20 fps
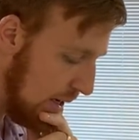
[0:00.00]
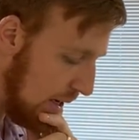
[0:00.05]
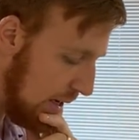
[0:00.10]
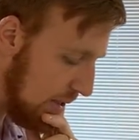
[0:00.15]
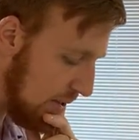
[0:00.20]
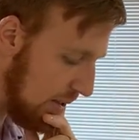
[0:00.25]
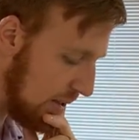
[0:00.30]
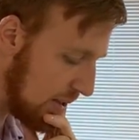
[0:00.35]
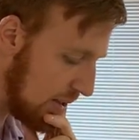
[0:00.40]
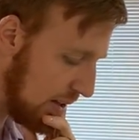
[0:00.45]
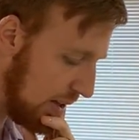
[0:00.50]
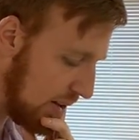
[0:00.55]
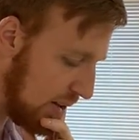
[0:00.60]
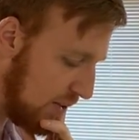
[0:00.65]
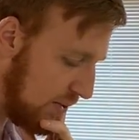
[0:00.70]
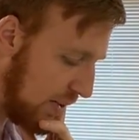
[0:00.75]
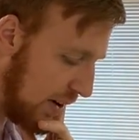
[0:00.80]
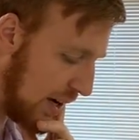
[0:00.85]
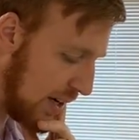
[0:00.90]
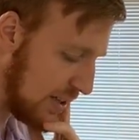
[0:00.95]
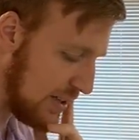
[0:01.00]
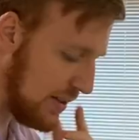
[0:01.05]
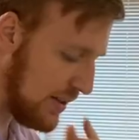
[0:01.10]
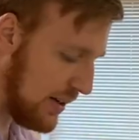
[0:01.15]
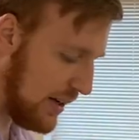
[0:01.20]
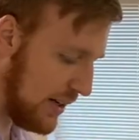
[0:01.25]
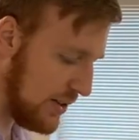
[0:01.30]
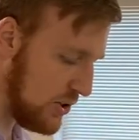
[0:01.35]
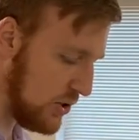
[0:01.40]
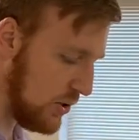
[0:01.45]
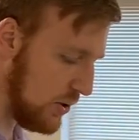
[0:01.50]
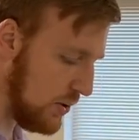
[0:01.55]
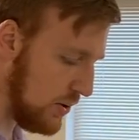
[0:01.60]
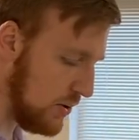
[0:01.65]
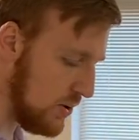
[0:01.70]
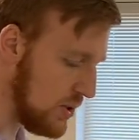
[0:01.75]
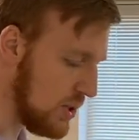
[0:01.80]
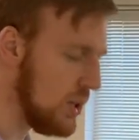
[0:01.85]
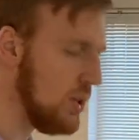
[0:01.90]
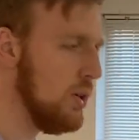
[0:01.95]
Is this not the fast that I
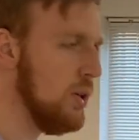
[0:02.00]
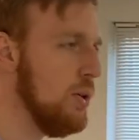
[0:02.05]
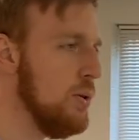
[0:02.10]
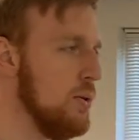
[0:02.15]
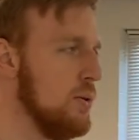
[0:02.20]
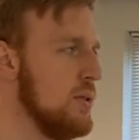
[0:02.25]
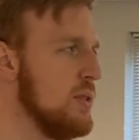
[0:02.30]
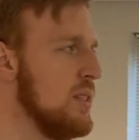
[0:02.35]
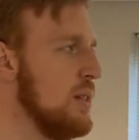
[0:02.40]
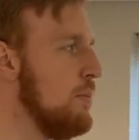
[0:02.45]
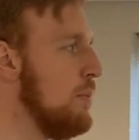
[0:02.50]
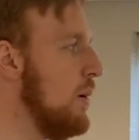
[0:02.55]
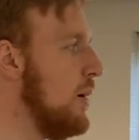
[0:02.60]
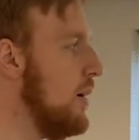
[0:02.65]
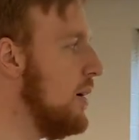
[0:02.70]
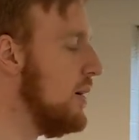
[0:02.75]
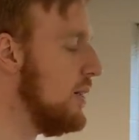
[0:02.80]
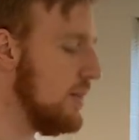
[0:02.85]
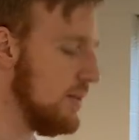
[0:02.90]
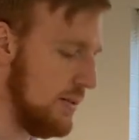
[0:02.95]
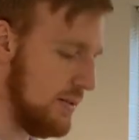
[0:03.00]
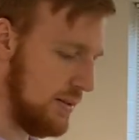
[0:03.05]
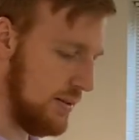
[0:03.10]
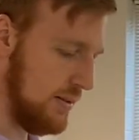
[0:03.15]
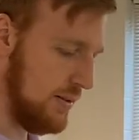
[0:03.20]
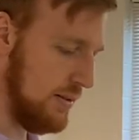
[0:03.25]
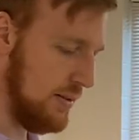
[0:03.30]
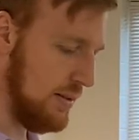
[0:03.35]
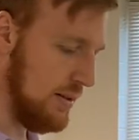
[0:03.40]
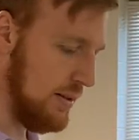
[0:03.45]
choose, to loose the bonds